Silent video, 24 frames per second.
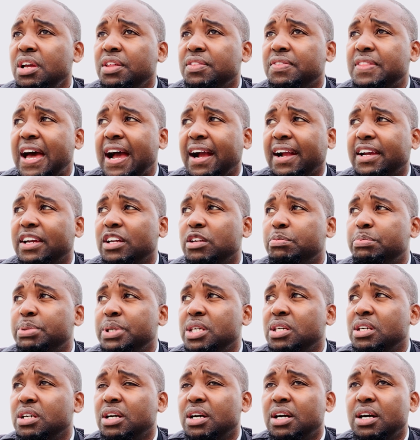that could
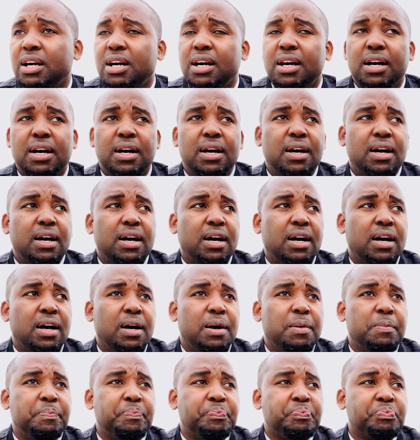be a